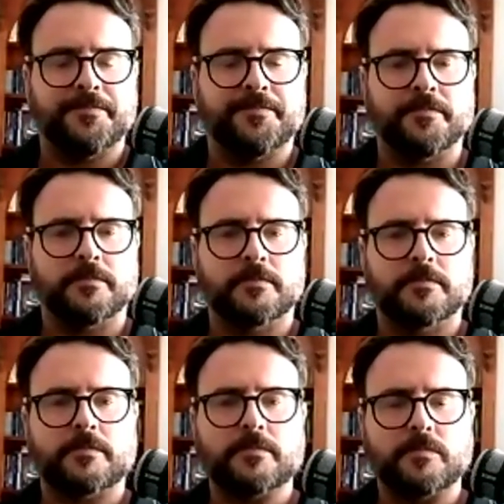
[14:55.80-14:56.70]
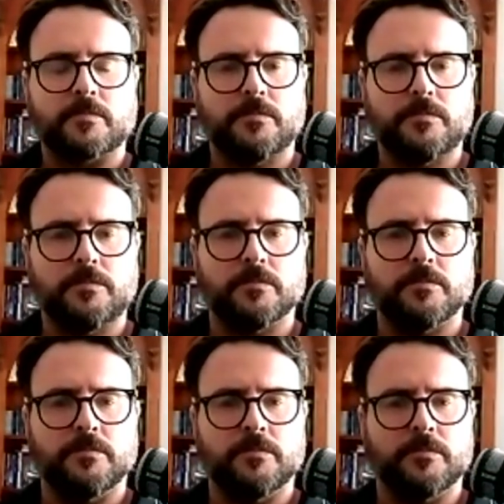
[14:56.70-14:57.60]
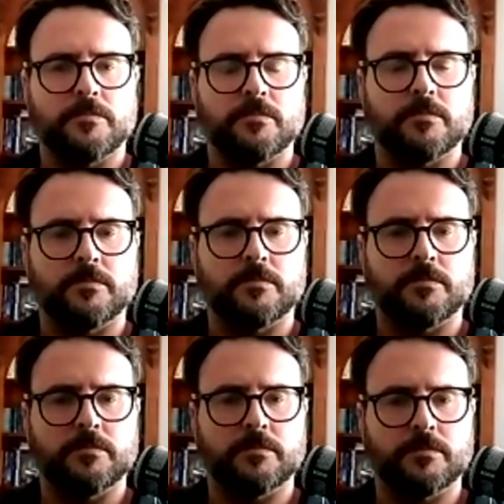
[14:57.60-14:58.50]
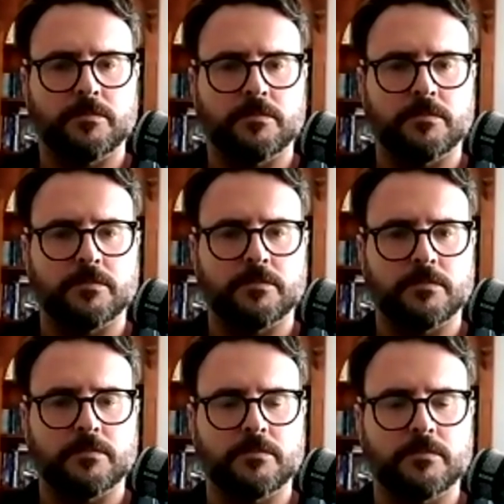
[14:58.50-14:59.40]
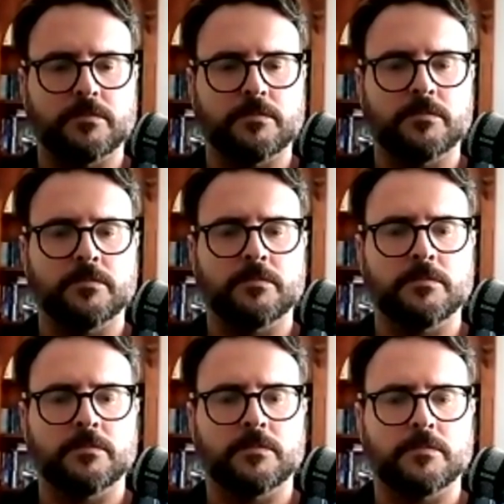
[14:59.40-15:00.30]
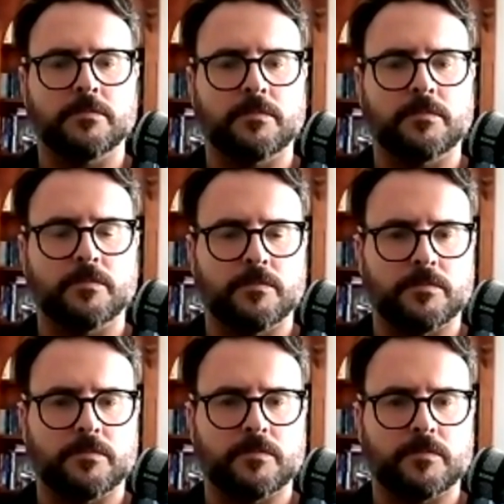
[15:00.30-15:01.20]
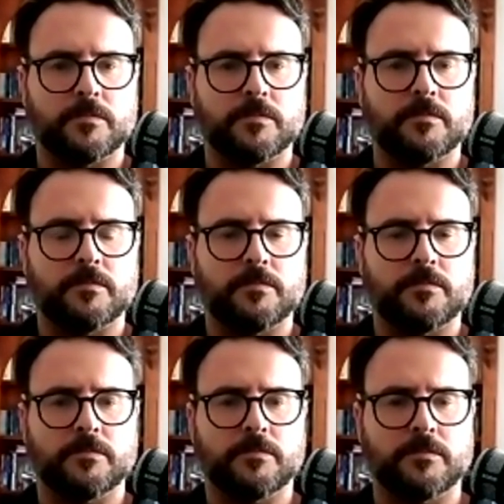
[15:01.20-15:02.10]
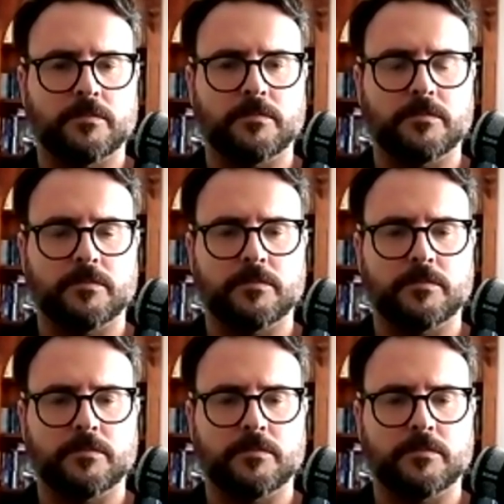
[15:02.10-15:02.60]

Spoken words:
(not speaking)